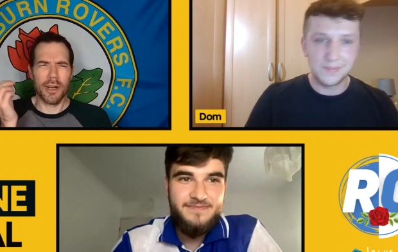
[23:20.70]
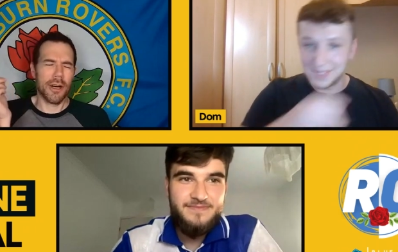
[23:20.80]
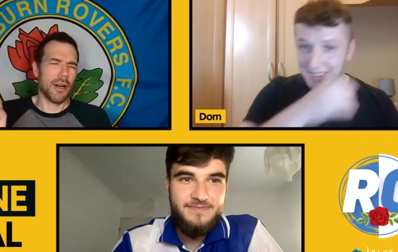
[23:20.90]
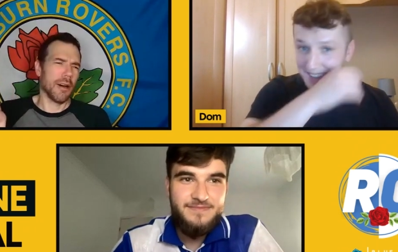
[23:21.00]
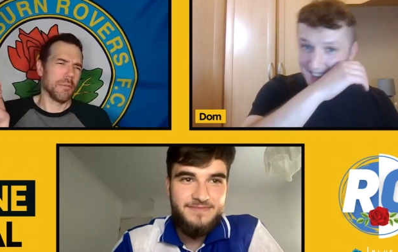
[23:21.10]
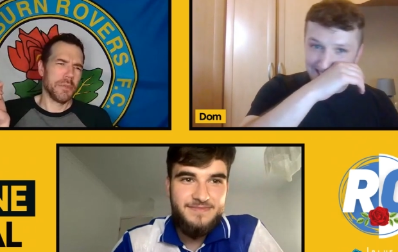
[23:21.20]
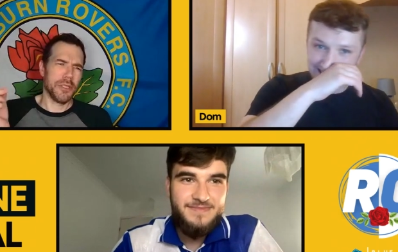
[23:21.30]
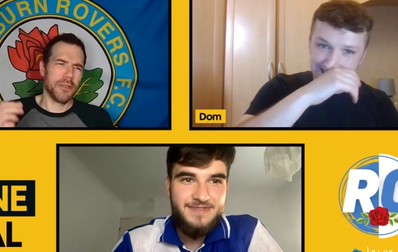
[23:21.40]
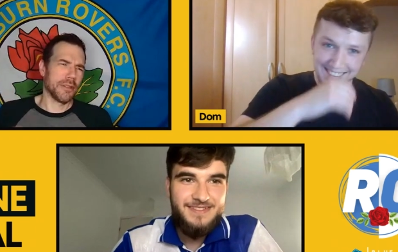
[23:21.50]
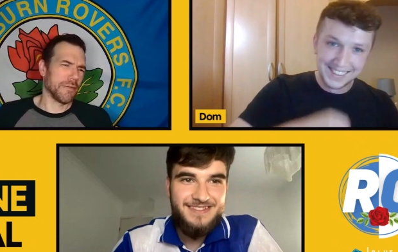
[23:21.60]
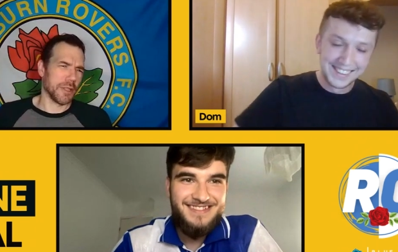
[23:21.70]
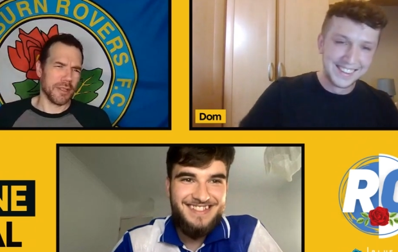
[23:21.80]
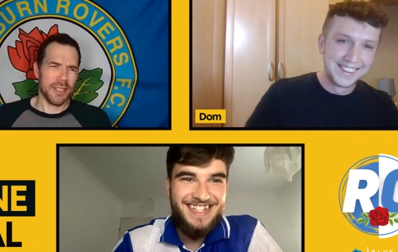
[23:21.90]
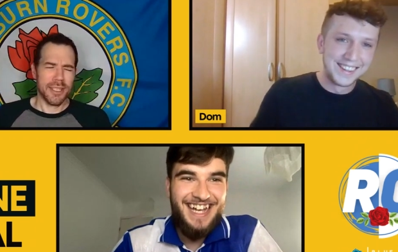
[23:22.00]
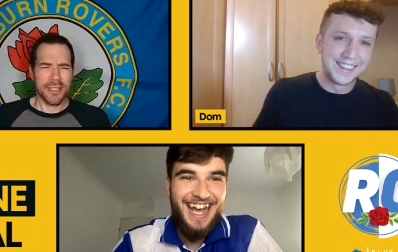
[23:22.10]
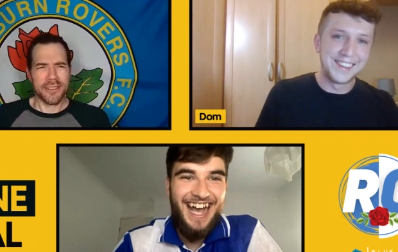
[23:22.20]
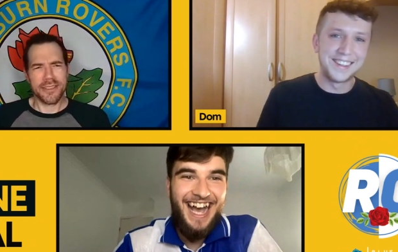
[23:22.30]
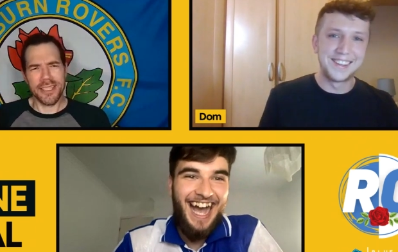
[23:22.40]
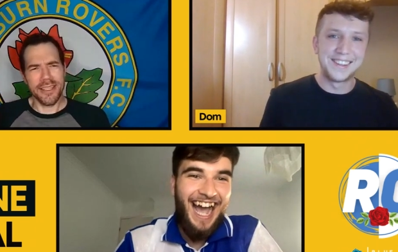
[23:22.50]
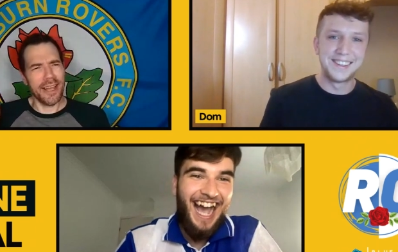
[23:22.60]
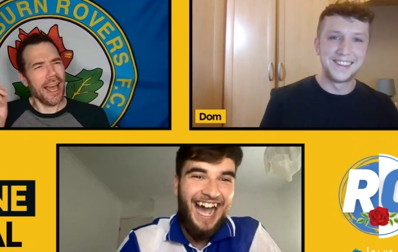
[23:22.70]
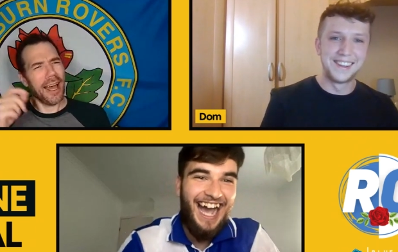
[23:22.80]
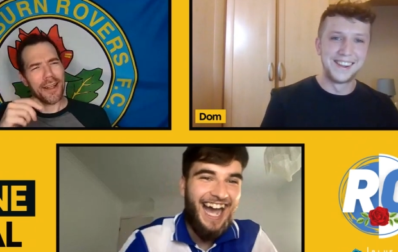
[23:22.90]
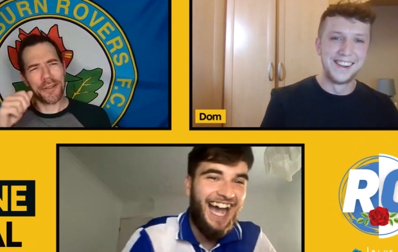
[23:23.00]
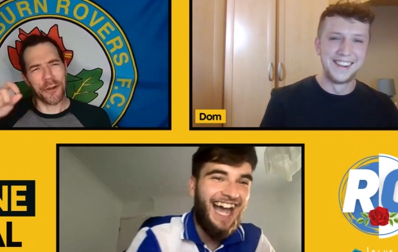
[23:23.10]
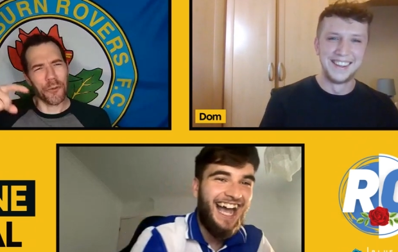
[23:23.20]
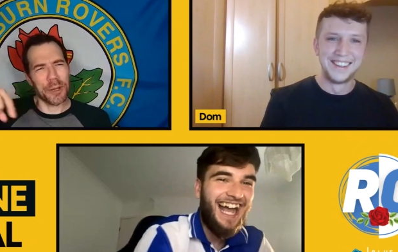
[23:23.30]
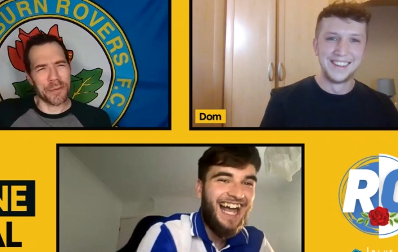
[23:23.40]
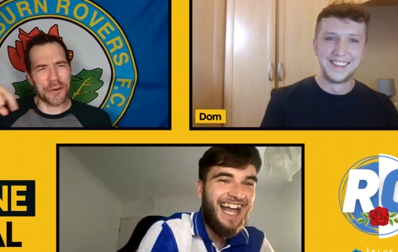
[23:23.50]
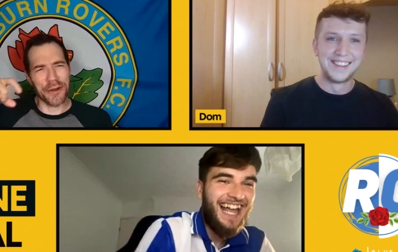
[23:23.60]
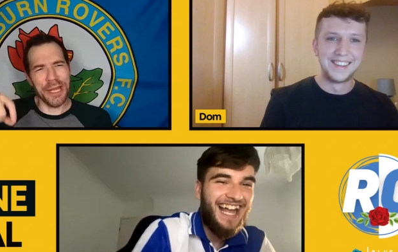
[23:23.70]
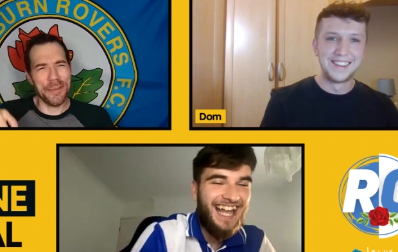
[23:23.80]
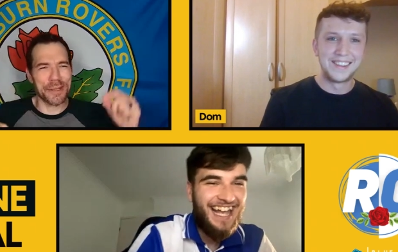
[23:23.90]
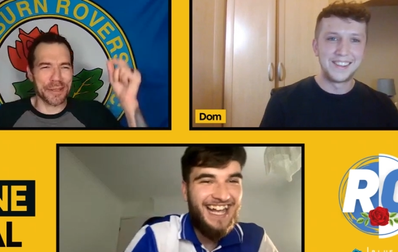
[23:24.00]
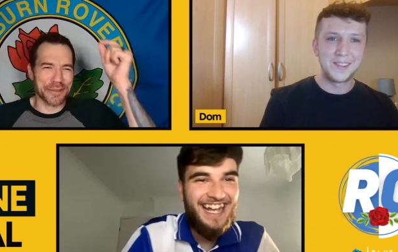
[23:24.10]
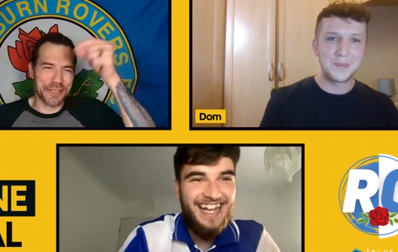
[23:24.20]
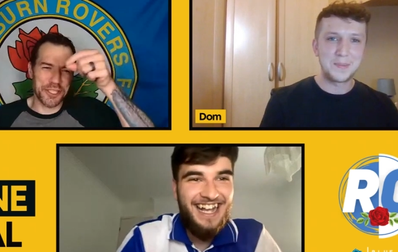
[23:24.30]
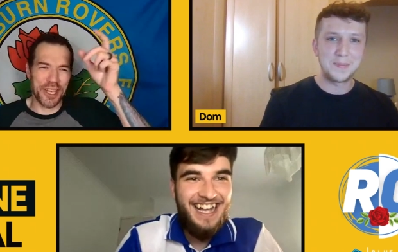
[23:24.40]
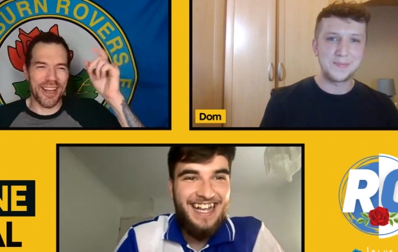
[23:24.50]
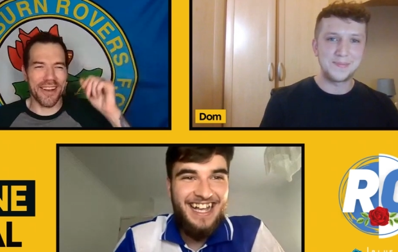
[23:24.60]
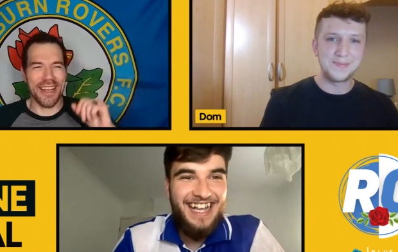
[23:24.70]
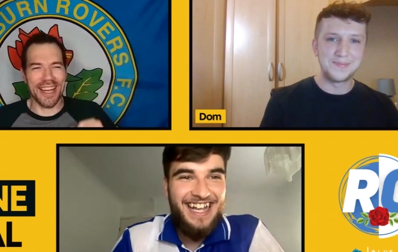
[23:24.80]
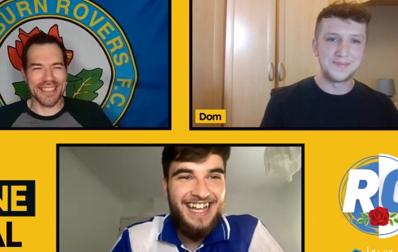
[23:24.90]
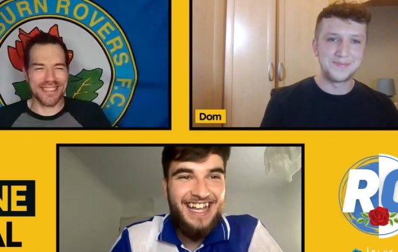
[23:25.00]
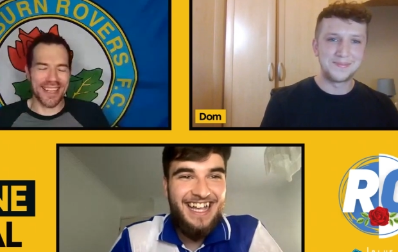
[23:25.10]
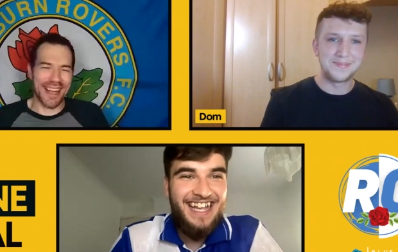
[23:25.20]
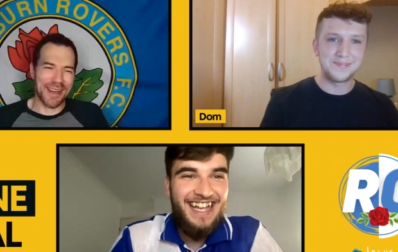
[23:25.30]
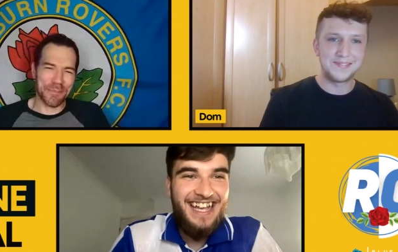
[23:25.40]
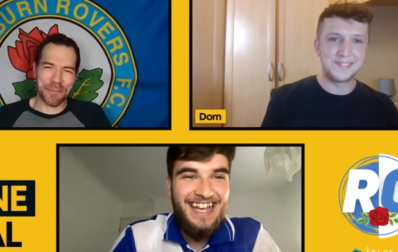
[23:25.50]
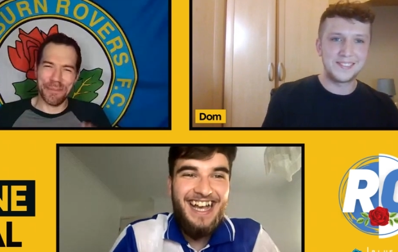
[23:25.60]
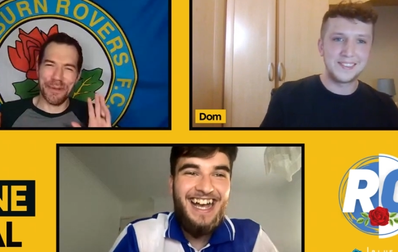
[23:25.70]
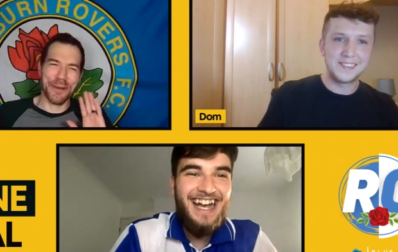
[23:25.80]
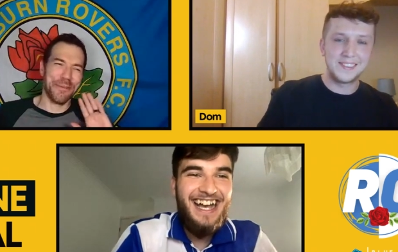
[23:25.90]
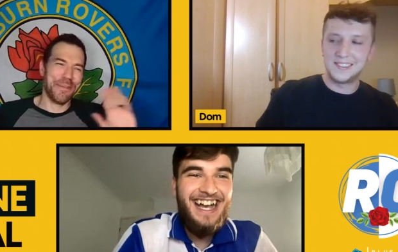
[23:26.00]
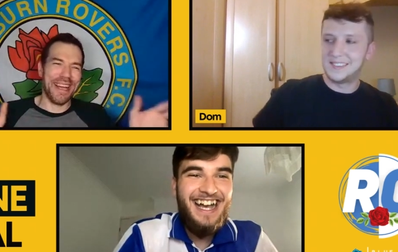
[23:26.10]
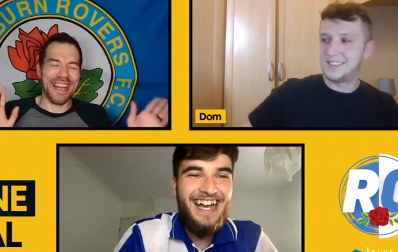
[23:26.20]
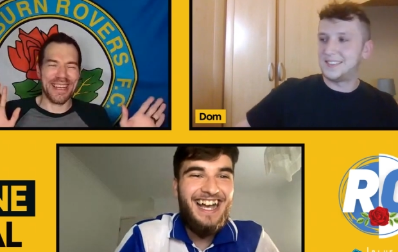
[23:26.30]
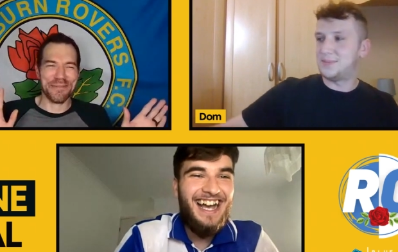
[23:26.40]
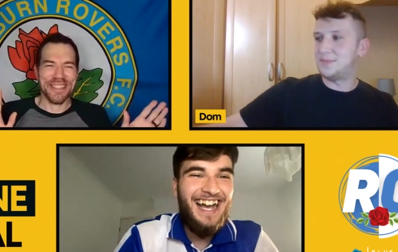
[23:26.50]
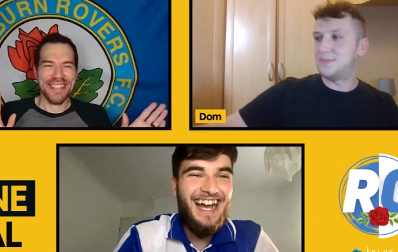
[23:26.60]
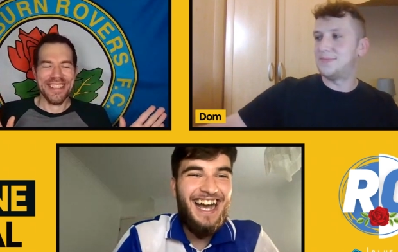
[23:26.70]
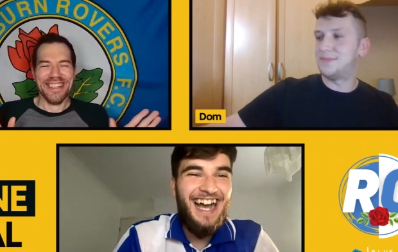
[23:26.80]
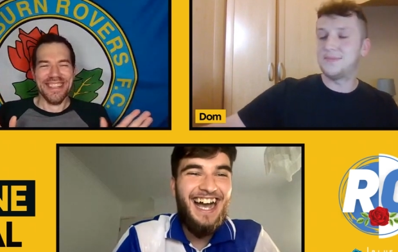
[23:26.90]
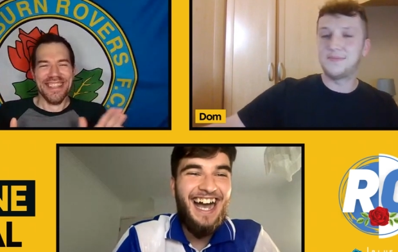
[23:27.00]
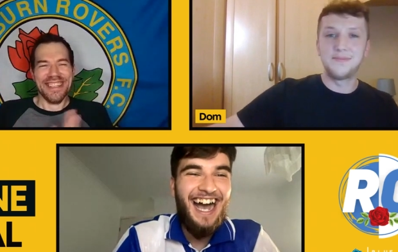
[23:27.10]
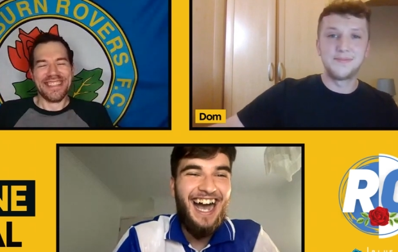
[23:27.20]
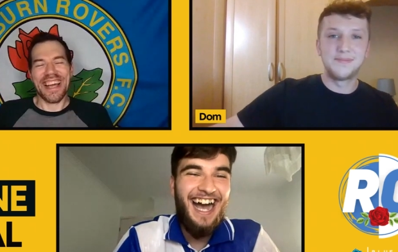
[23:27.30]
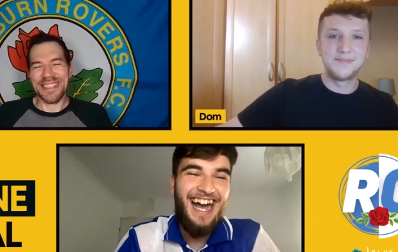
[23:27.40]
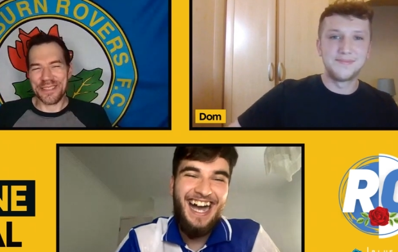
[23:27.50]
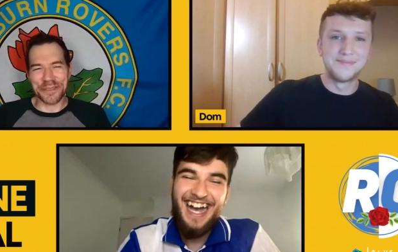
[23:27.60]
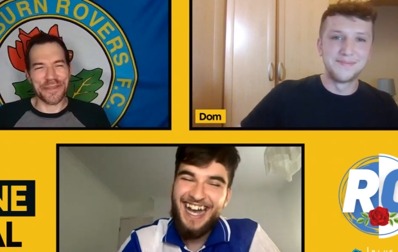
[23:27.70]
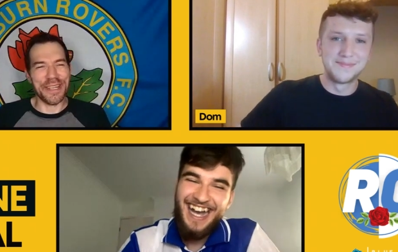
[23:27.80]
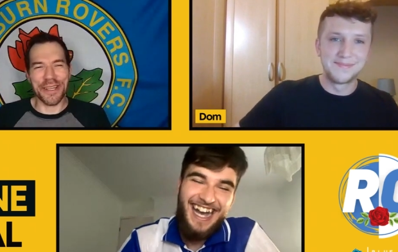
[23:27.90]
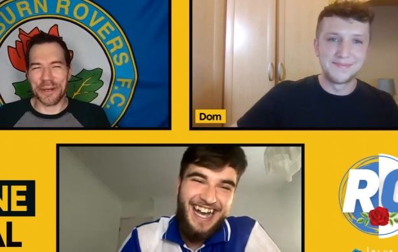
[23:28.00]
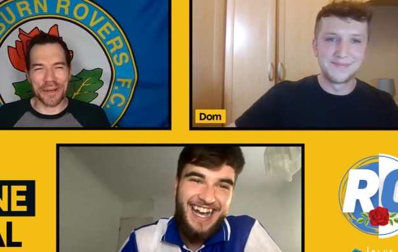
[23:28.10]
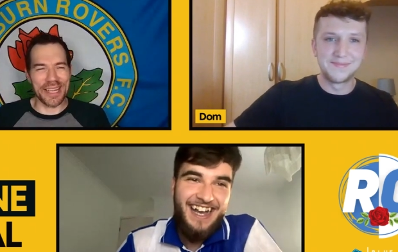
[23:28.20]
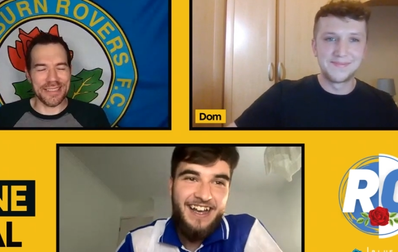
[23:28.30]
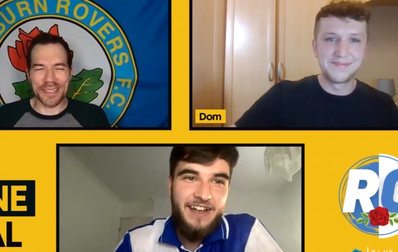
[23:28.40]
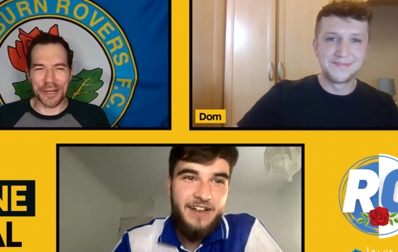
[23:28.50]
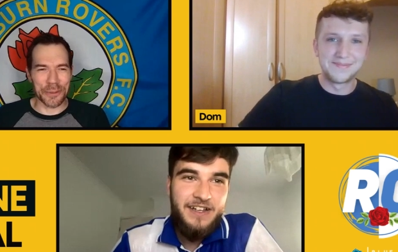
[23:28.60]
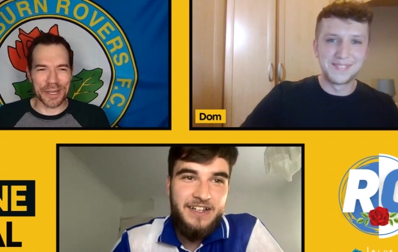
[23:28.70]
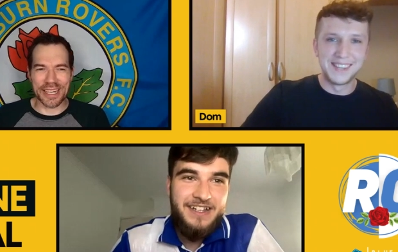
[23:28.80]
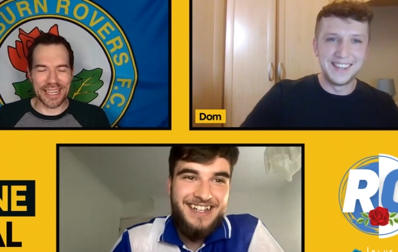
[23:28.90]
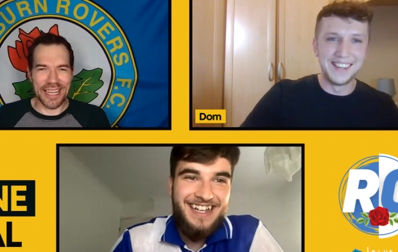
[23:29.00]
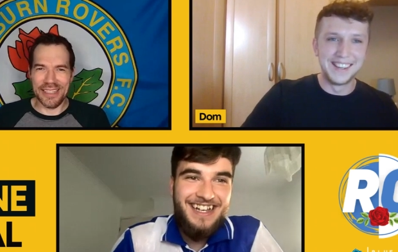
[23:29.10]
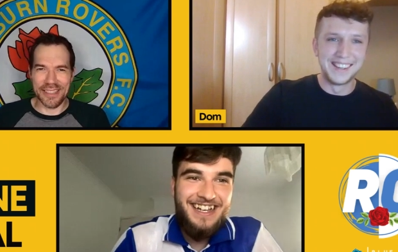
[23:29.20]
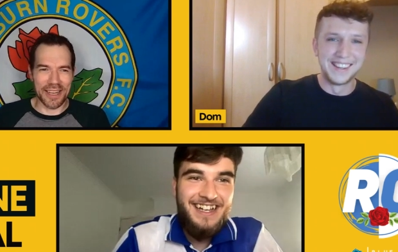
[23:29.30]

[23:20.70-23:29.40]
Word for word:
Speaker 1: oh, beautiful. See that? A little whipped cream, a little cherry on top. Boom, bam. That's your video right there. We're gonna end it